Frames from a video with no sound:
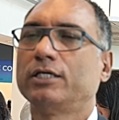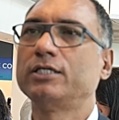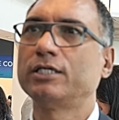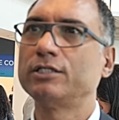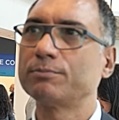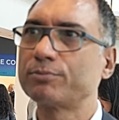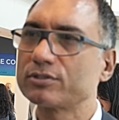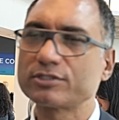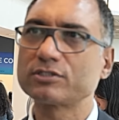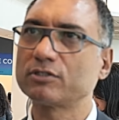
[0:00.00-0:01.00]
in the
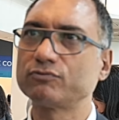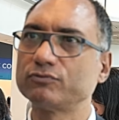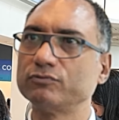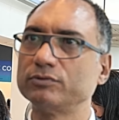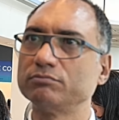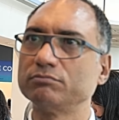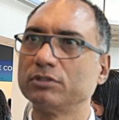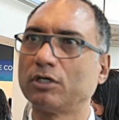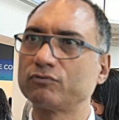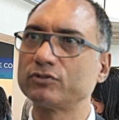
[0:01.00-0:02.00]
process of
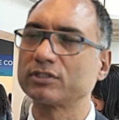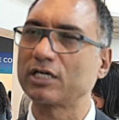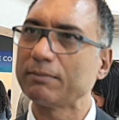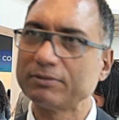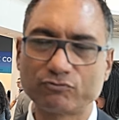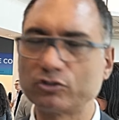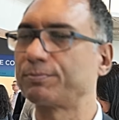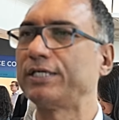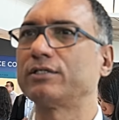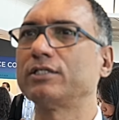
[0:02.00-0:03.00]
the carbon
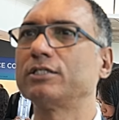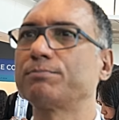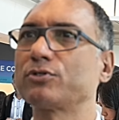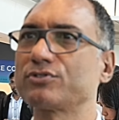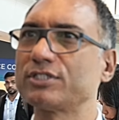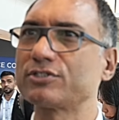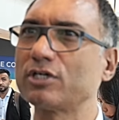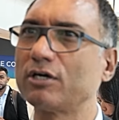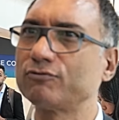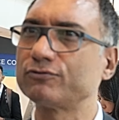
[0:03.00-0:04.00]
footprint, in the process
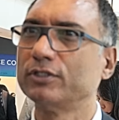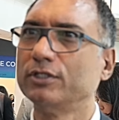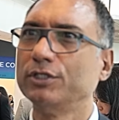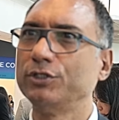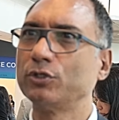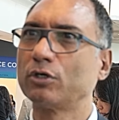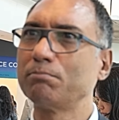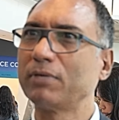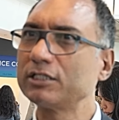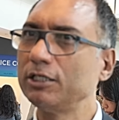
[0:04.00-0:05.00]
of your
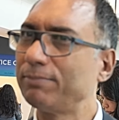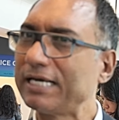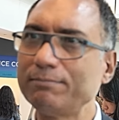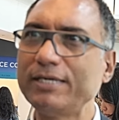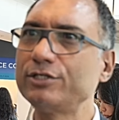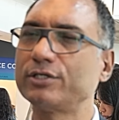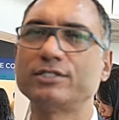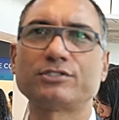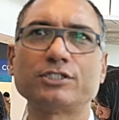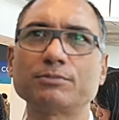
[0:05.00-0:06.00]
monthly plan
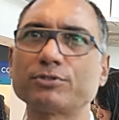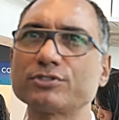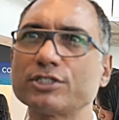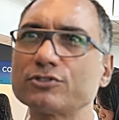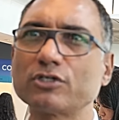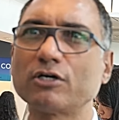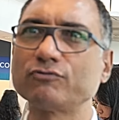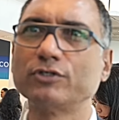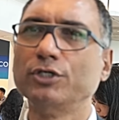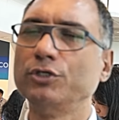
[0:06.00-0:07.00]
maintenance, in the process
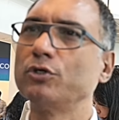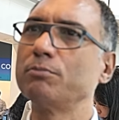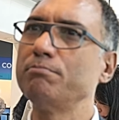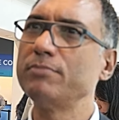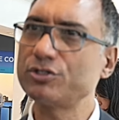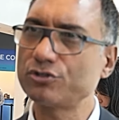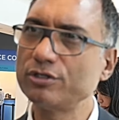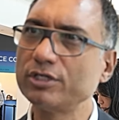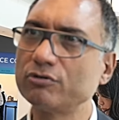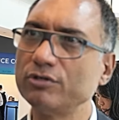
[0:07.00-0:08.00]
of your
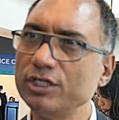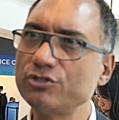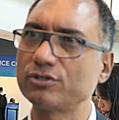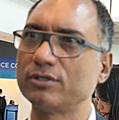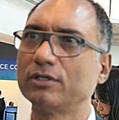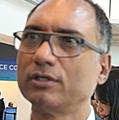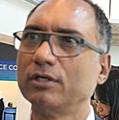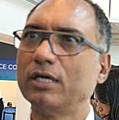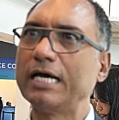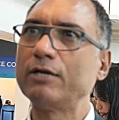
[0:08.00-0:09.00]
machinery condition,
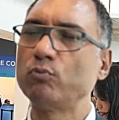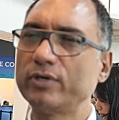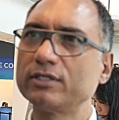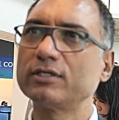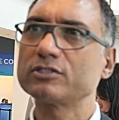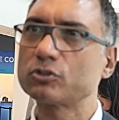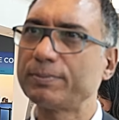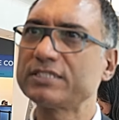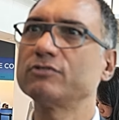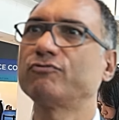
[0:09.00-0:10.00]
and whether a
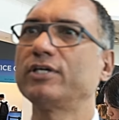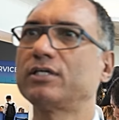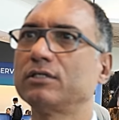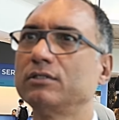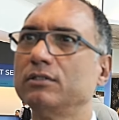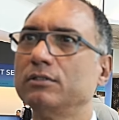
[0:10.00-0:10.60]
specific